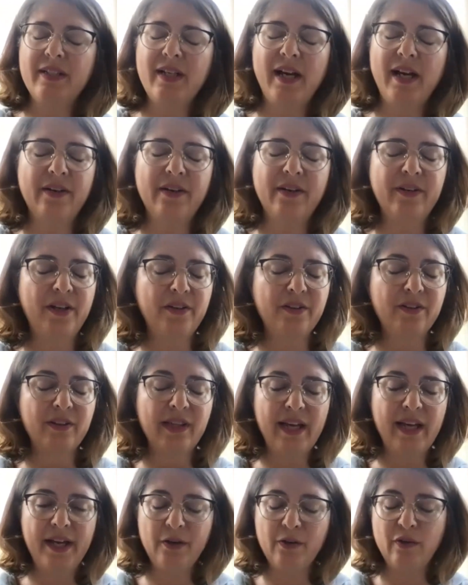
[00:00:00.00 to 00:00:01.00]
another
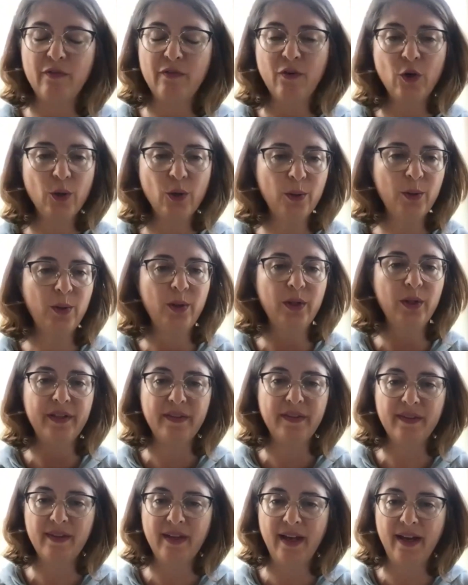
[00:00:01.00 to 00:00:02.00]
layer of hurdle
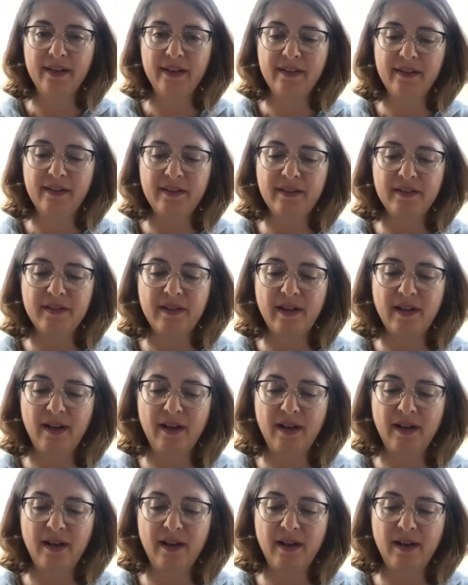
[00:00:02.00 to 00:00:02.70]
and